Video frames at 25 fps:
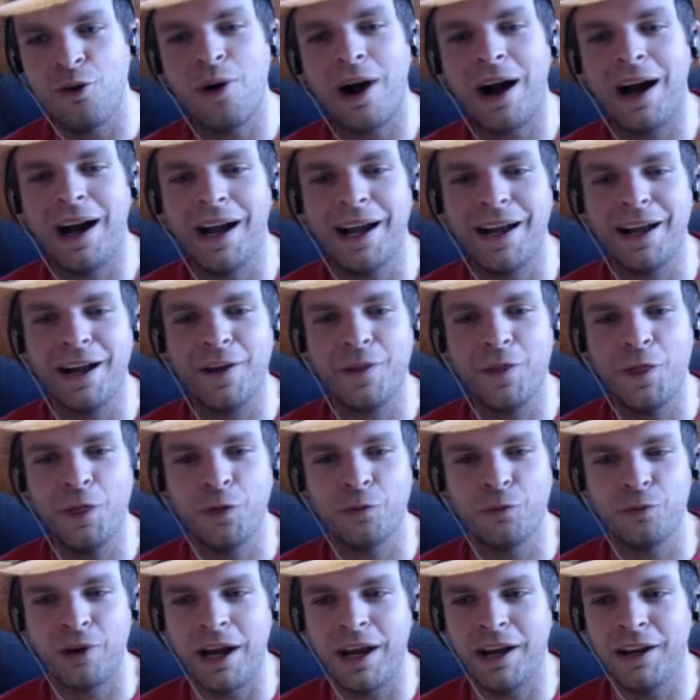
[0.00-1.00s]
high on
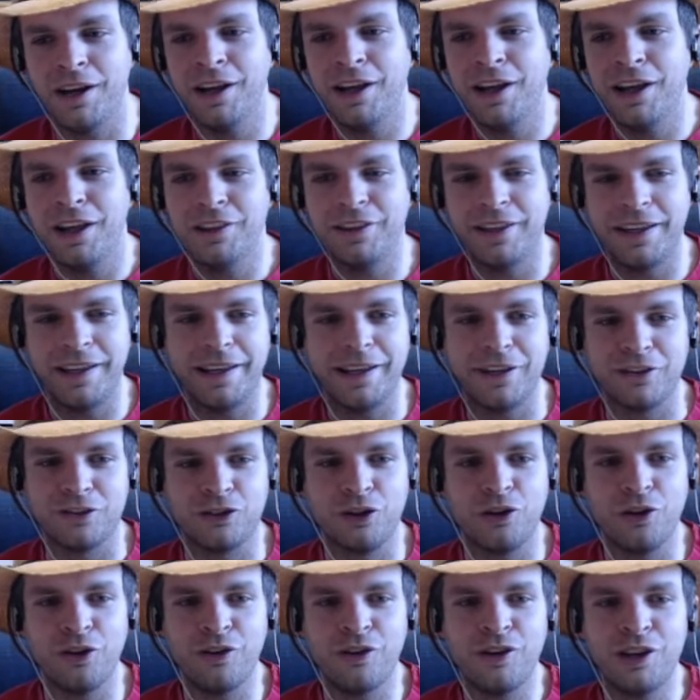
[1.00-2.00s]
threat, they get
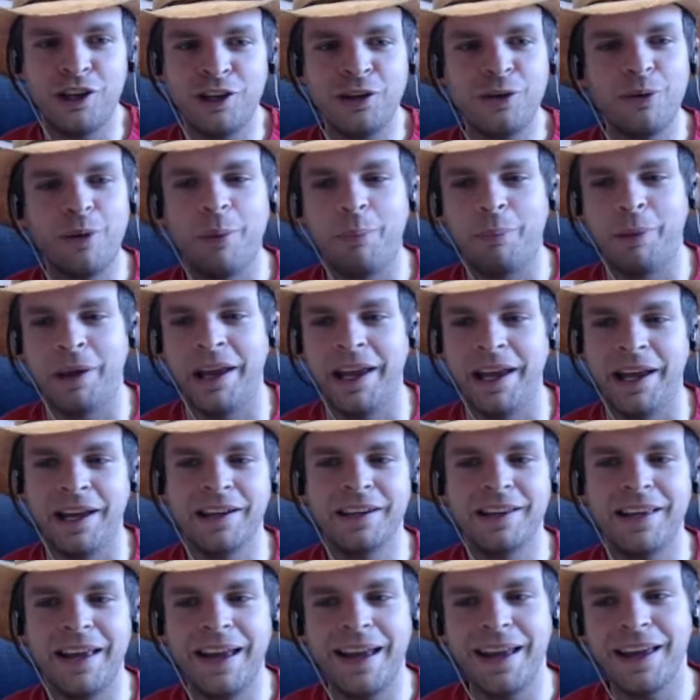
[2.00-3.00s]
turned into a
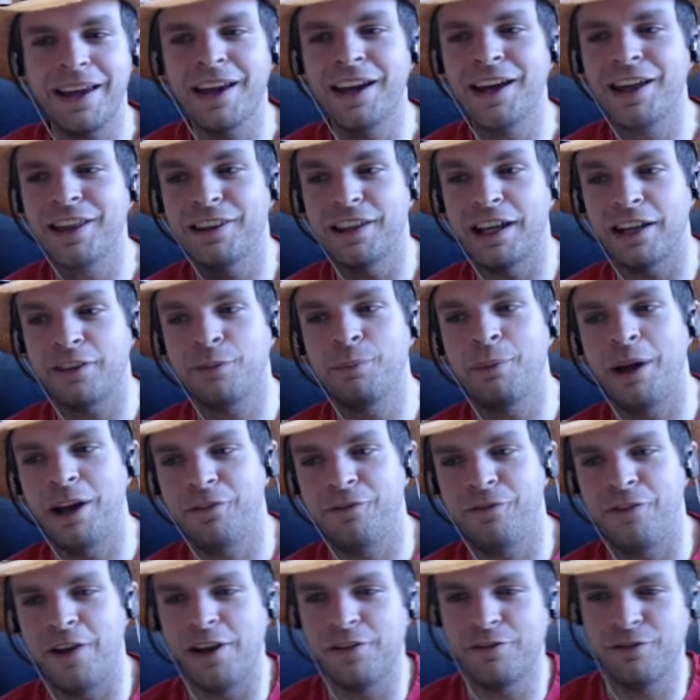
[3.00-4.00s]
pancake. That's my
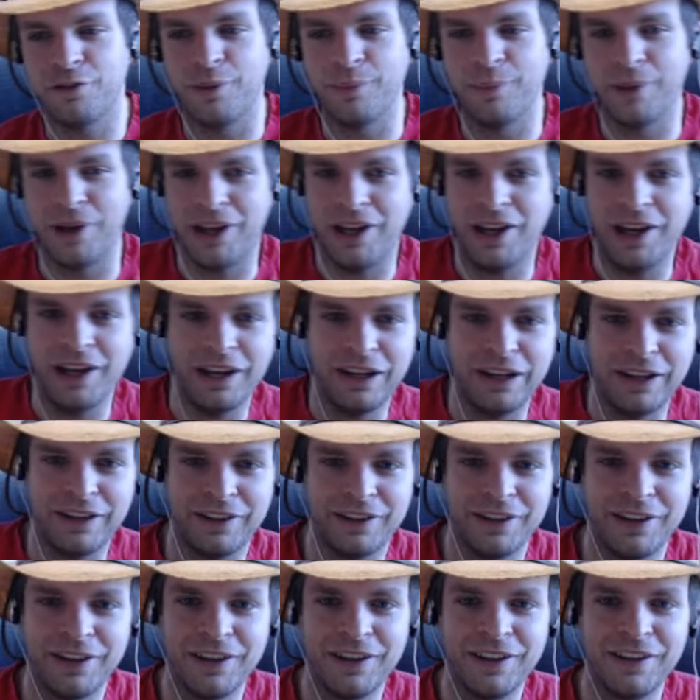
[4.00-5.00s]
favorite
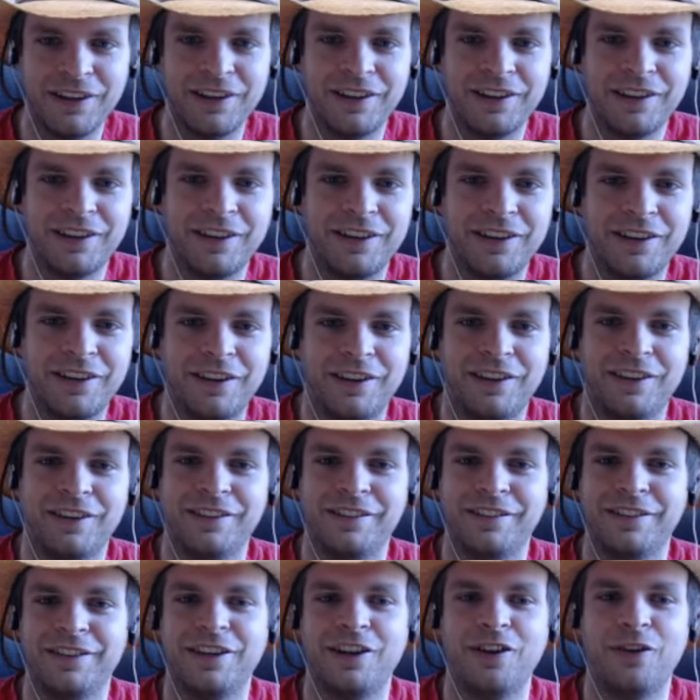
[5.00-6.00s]
mechanic.
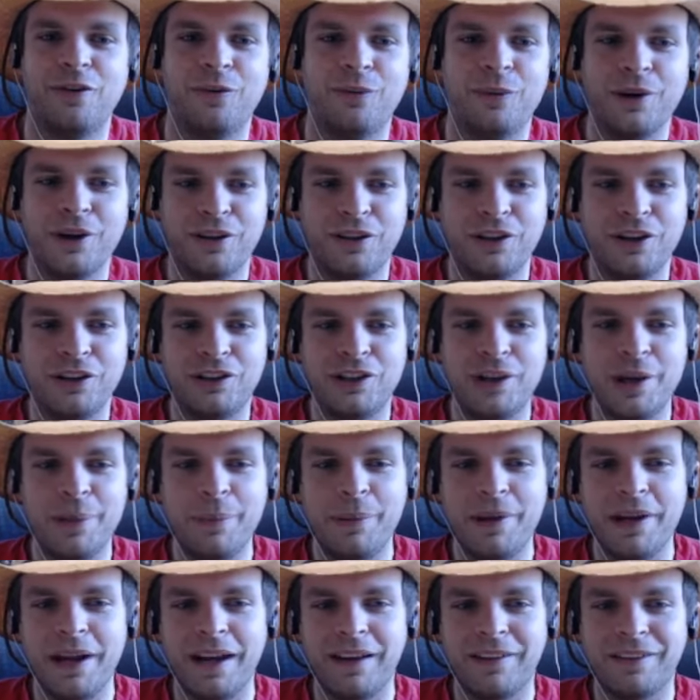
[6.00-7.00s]
Where the
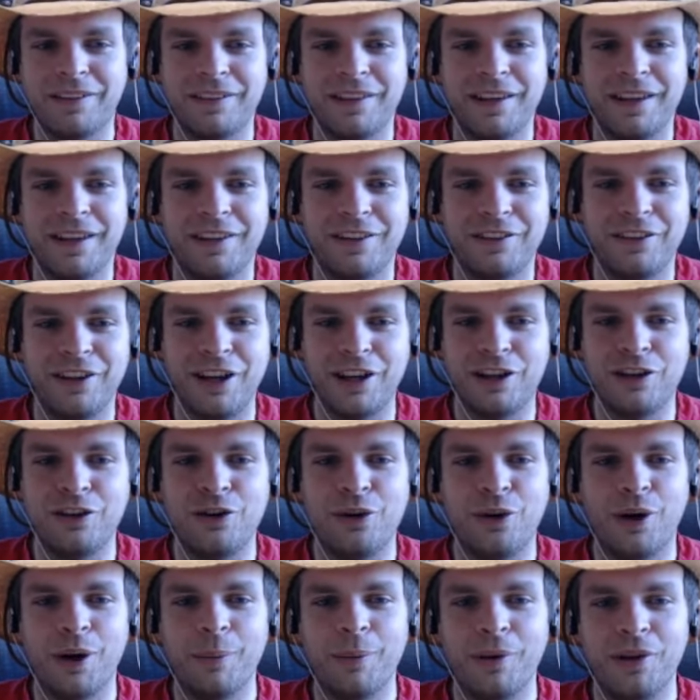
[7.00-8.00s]
DPS, like,
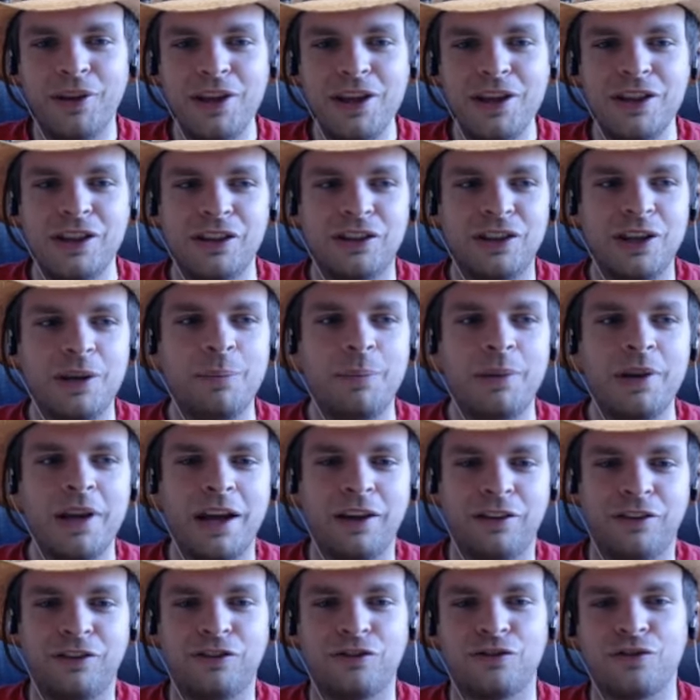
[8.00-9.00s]
normally the
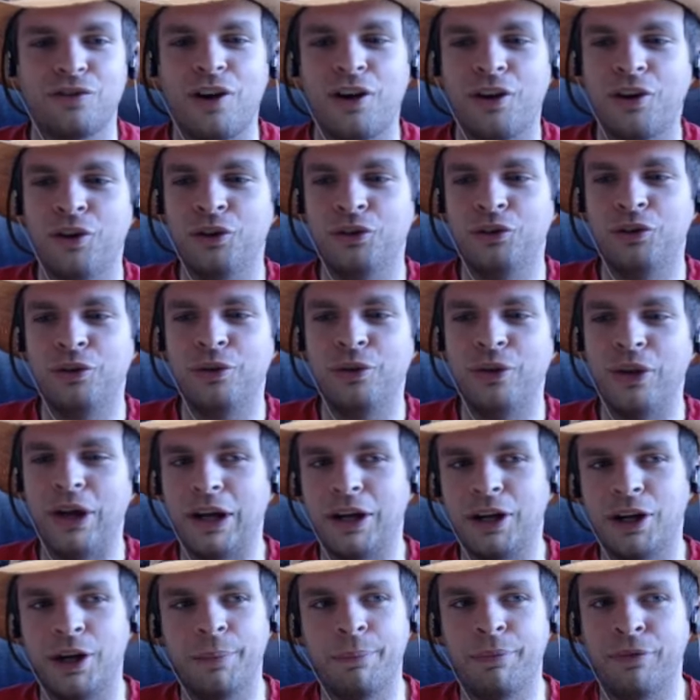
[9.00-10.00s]
DPS struggle to,
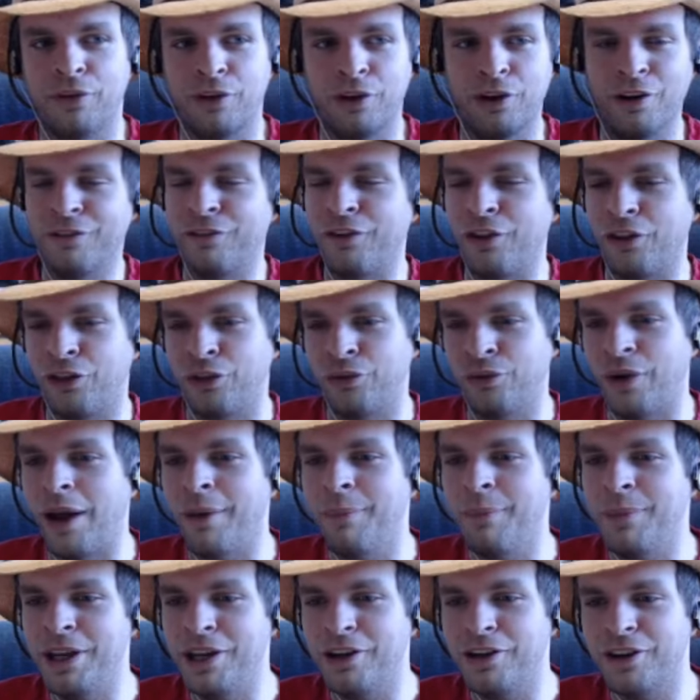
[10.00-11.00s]
like, observe a
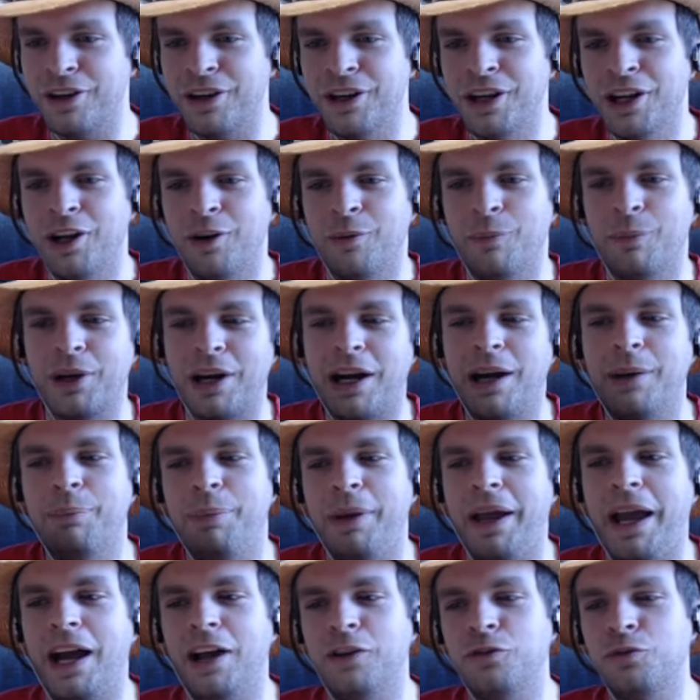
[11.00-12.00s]
threat meter, but on
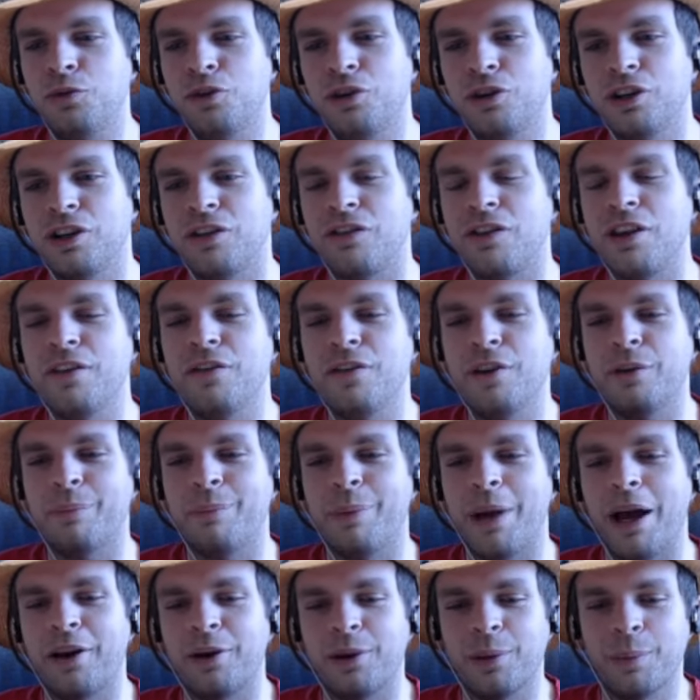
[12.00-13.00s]
Patchwork it's even
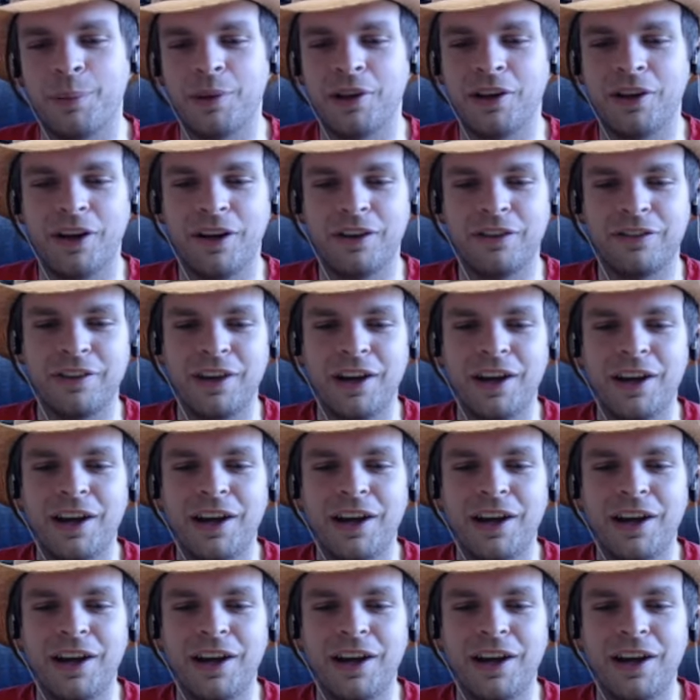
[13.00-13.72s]
better because